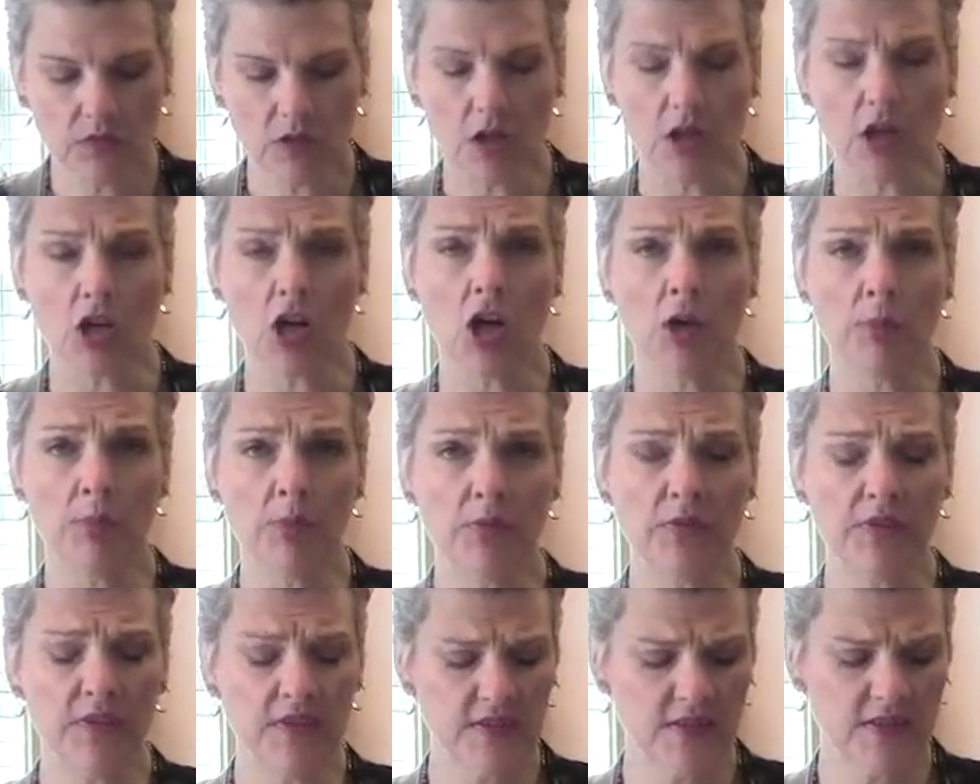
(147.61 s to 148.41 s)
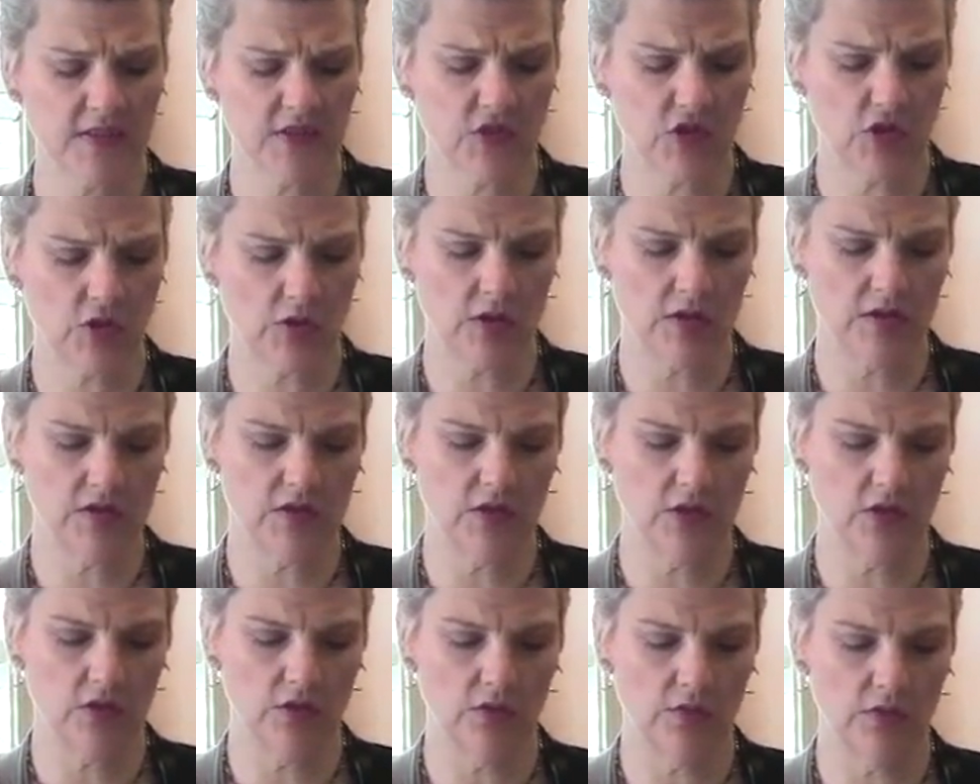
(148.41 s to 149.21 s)
a couple things that you can
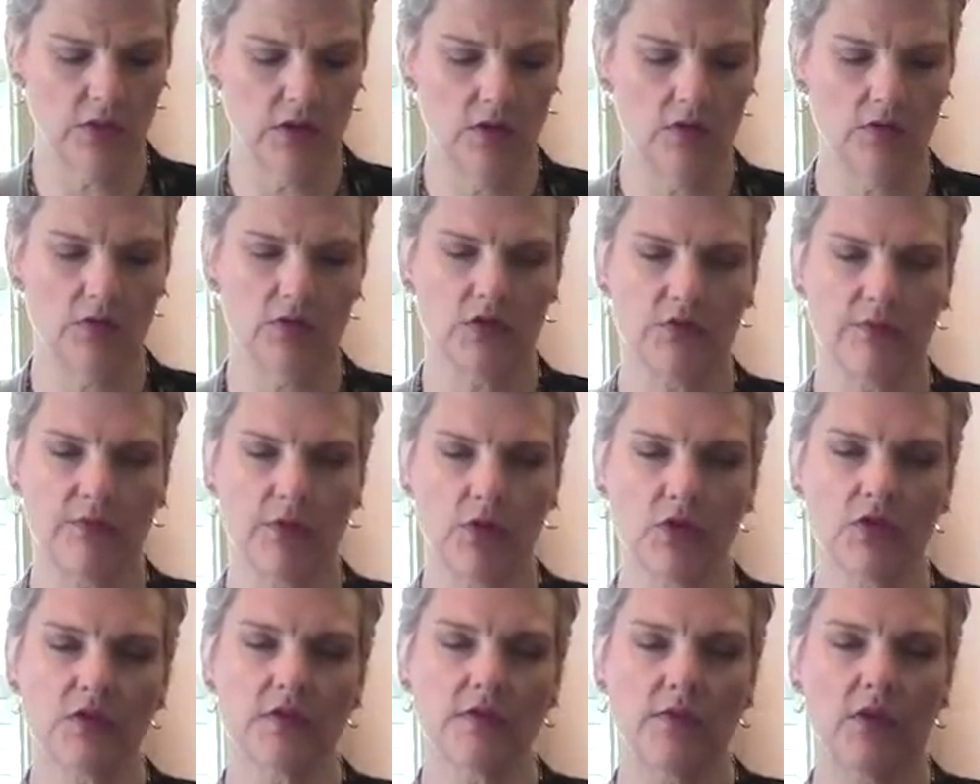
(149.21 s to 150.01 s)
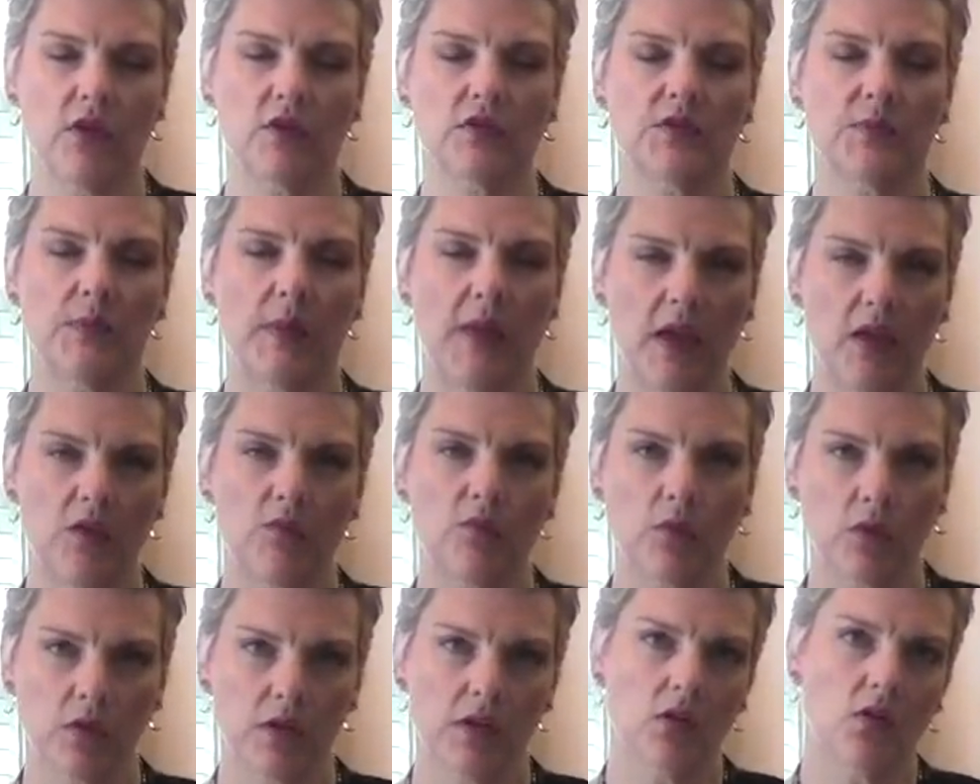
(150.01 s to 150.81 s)
do, you know, is first of all, is pay
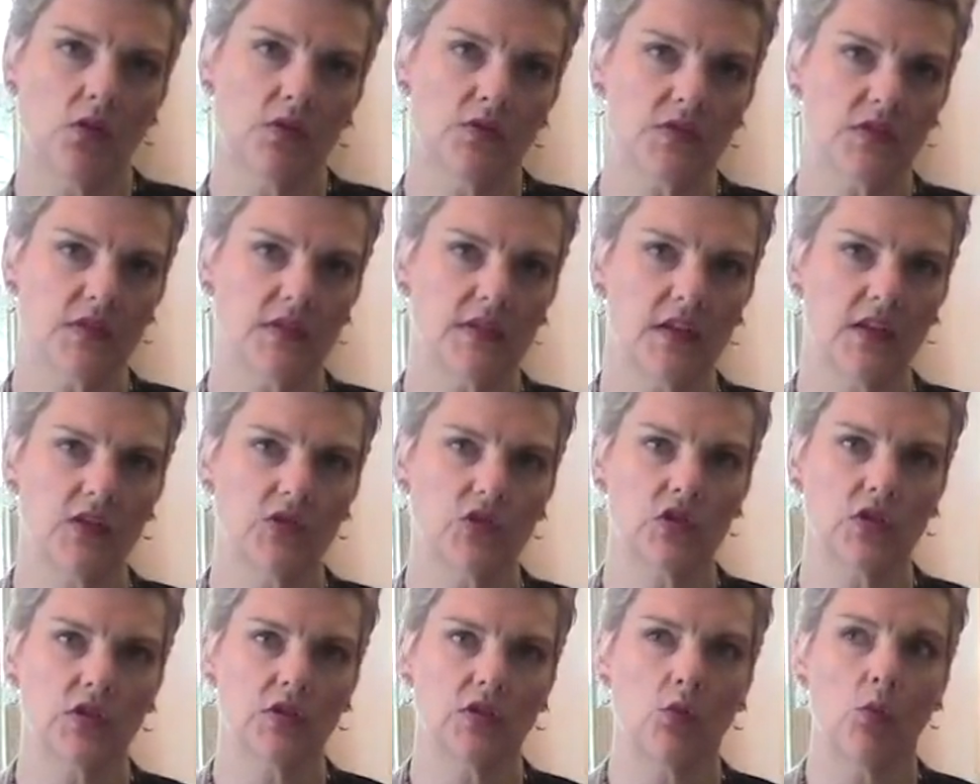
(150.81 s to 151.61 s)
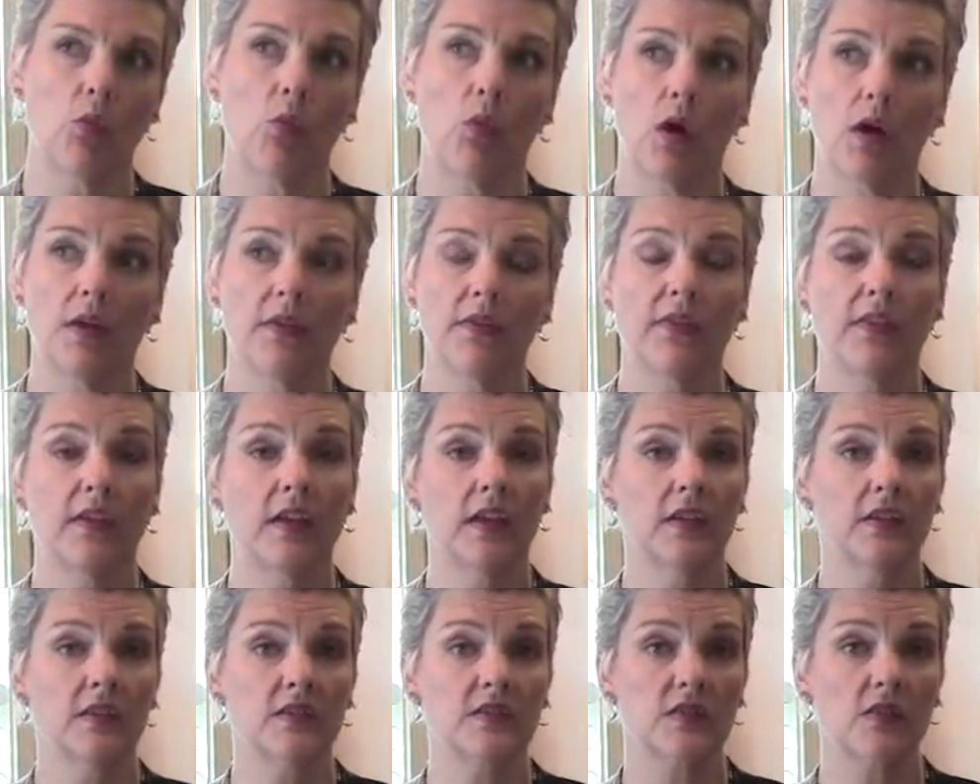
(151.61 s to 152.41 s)
really close attention to what
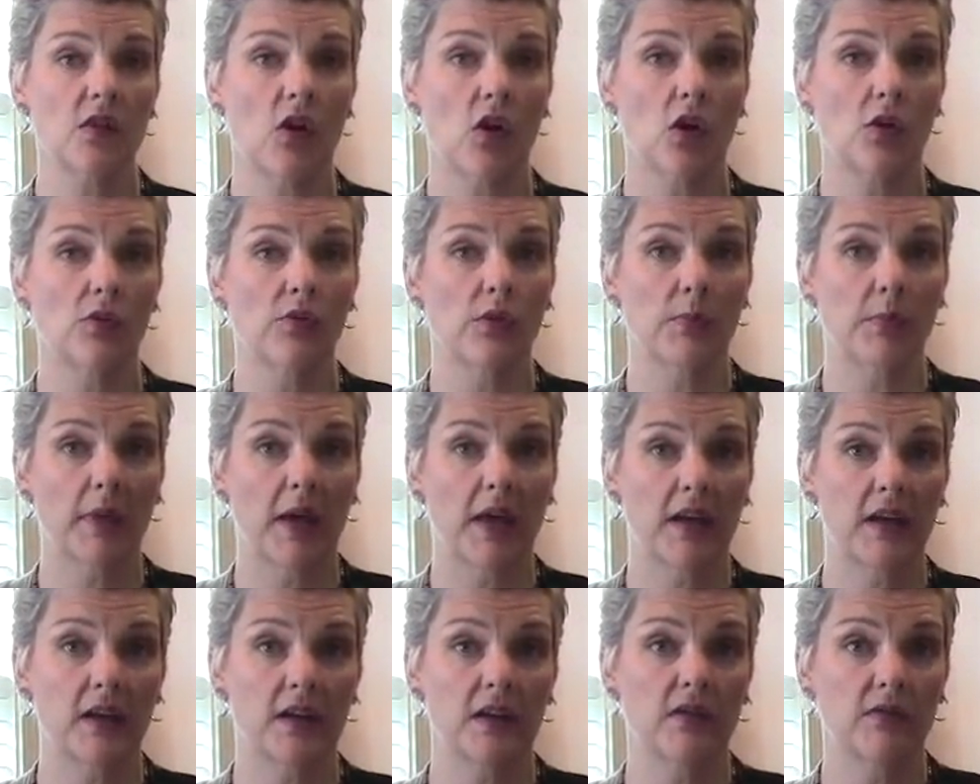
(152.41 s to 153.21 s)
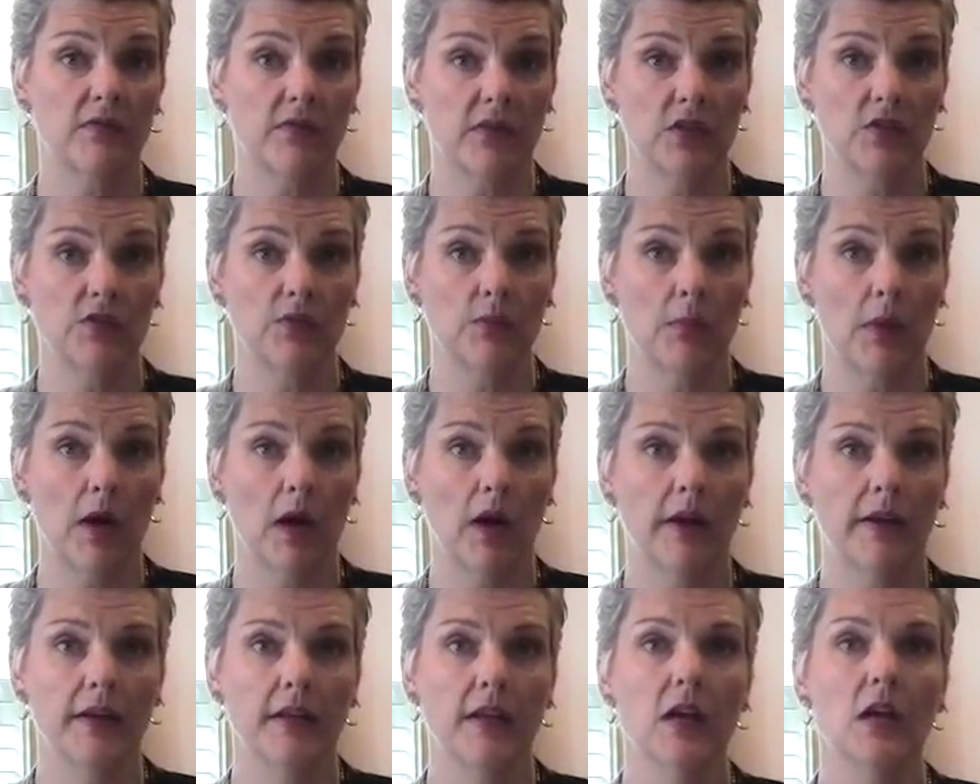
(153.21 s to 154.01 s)
things are repetitive in your
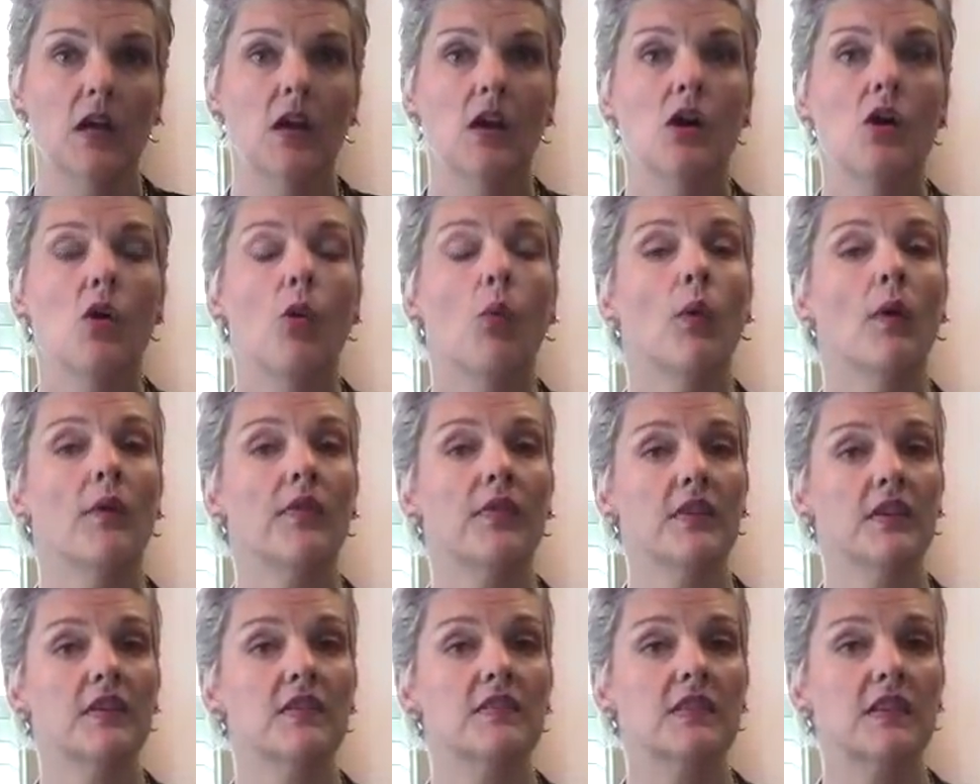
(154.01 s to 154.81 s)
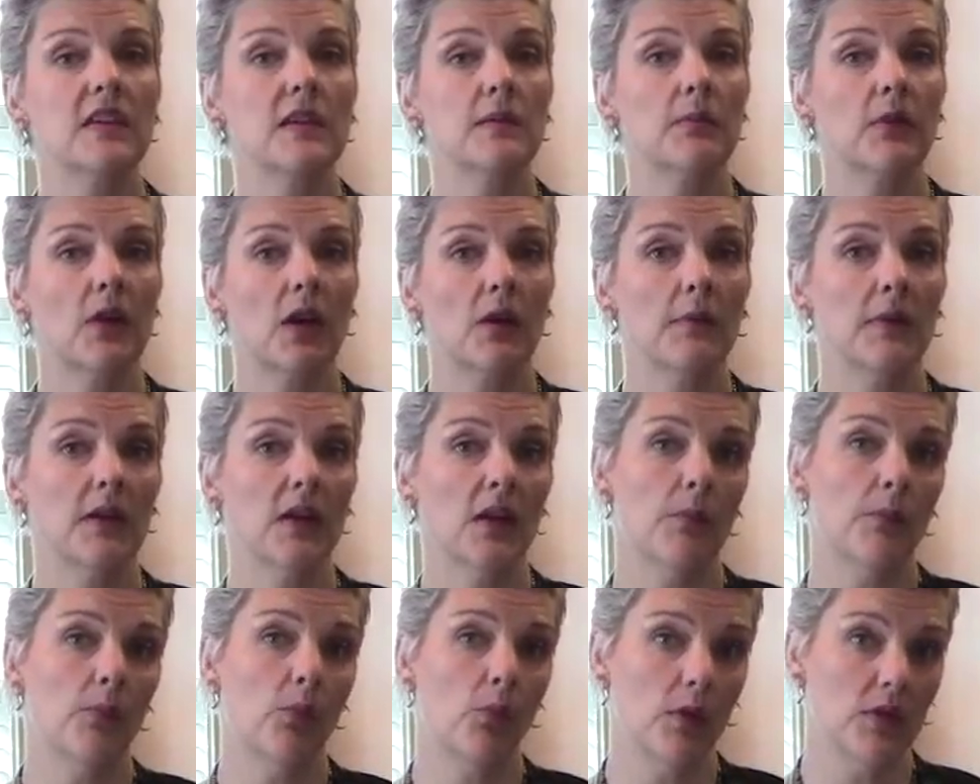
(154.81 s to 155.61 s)
mind, what things keep coming
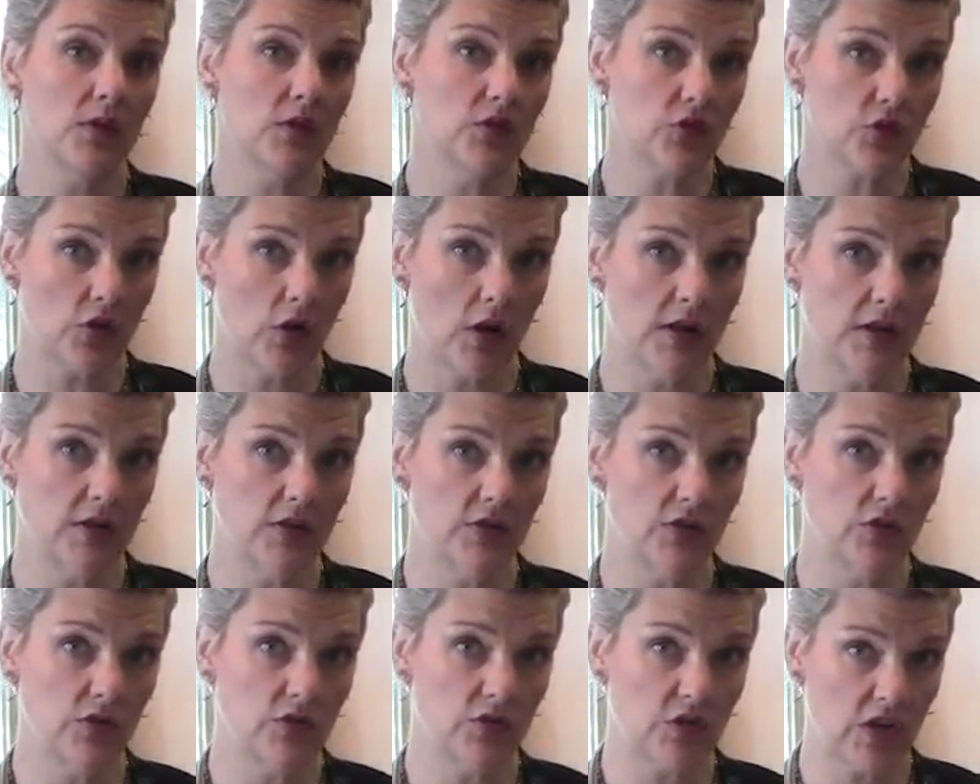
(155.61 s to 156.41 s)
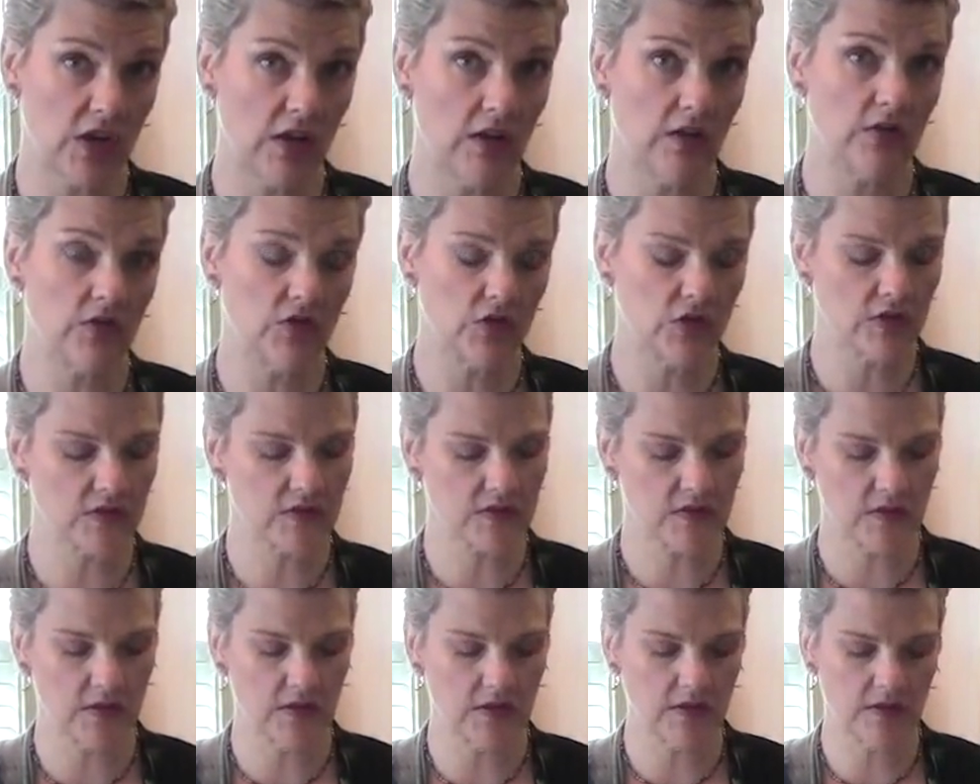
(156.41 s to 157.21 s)
up when you try to do
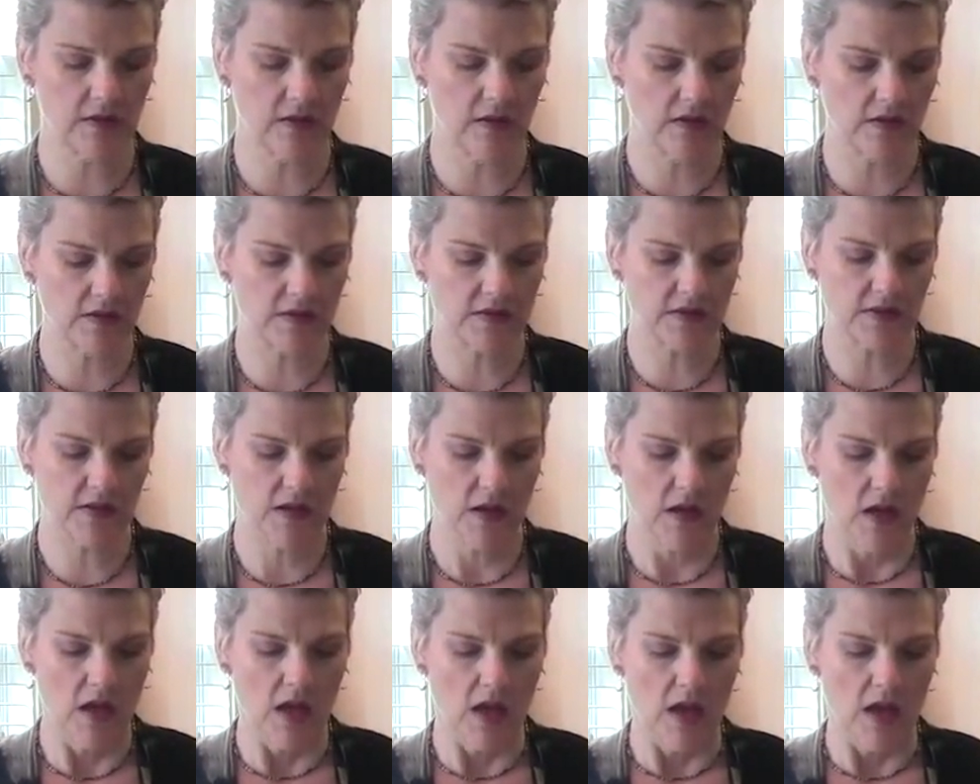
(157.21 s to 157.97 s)
challenges like this.